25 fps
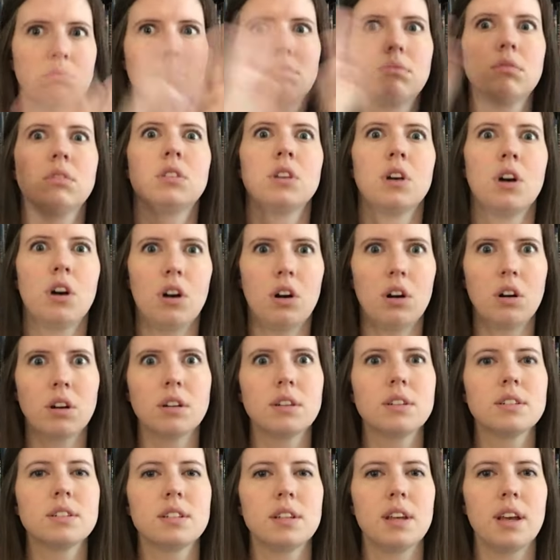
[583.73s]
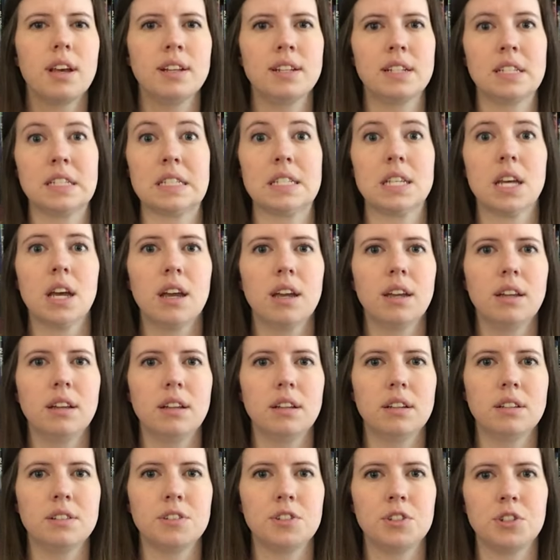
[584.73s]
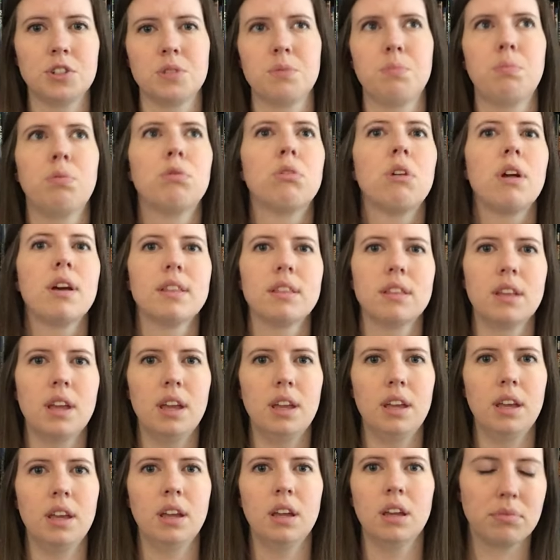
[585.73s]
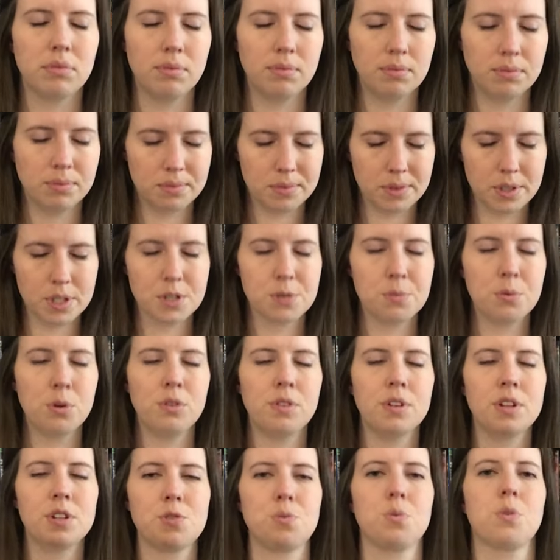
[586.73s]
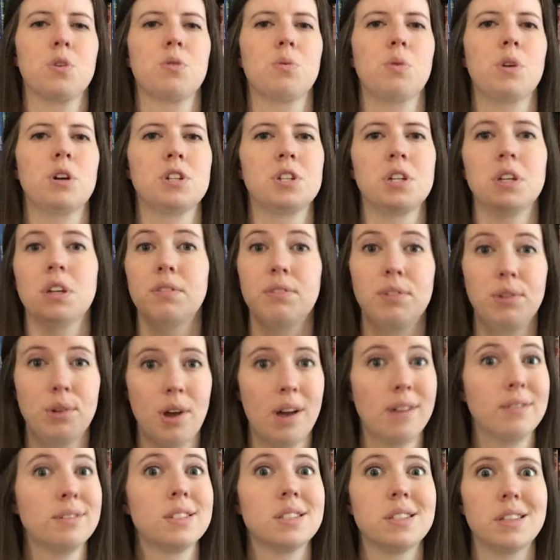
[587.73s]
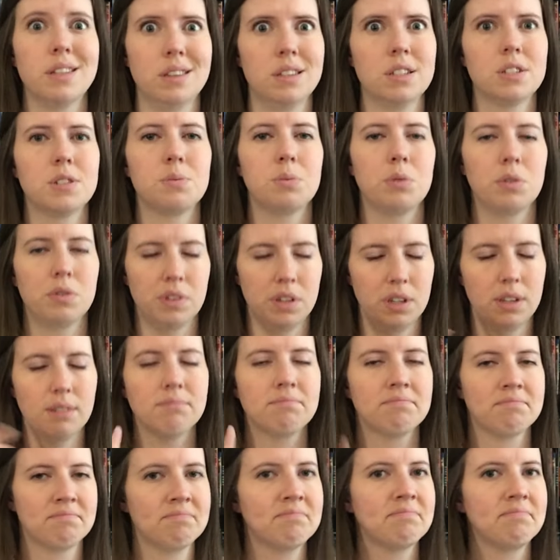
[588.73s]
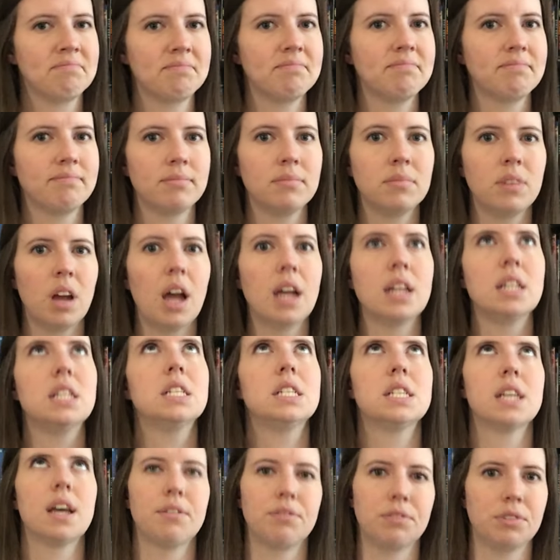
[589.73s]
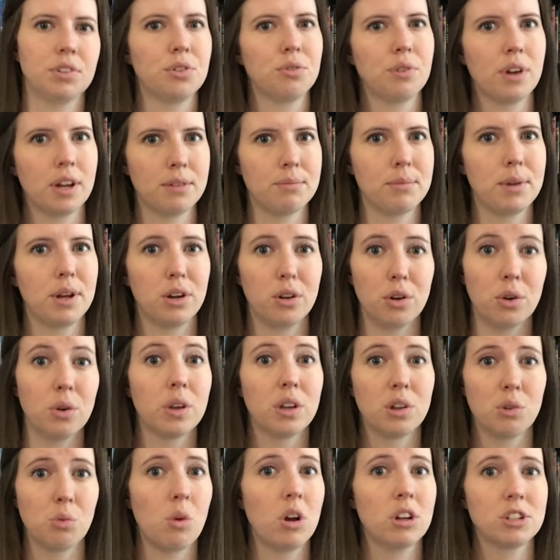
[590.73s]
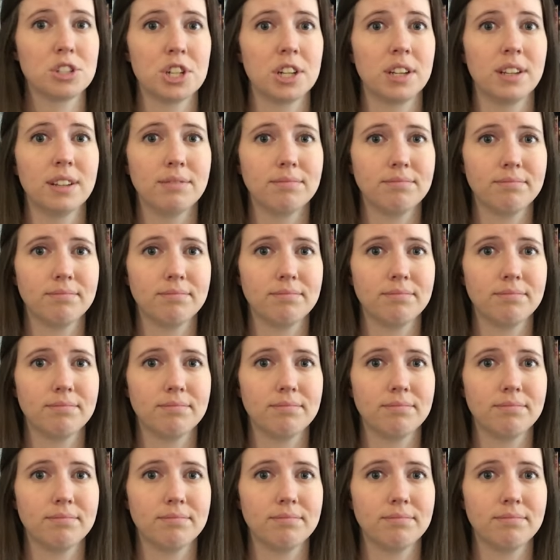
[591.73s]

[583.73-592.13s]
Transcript: The art and design is just breathtaking. This movie is worth watching. If you haven't seen this movie, I definitely recommend going and watching it.